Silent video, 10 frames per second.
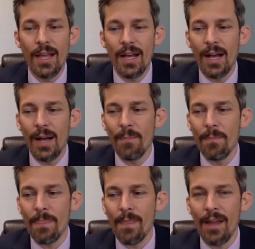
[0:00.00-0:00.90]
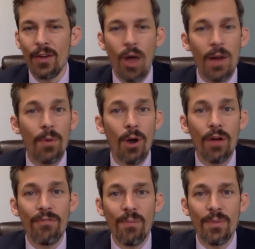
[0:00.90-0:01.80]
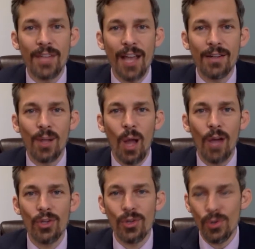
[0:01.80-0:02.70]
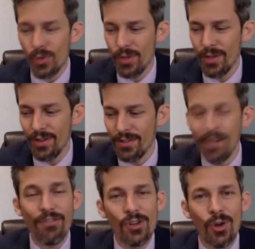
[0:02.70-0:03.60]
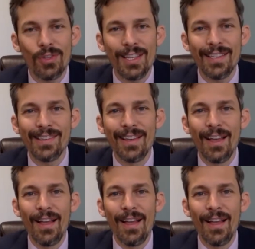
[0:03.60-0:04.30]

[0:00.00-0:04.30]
Um, and quite apart from the technological difficulties,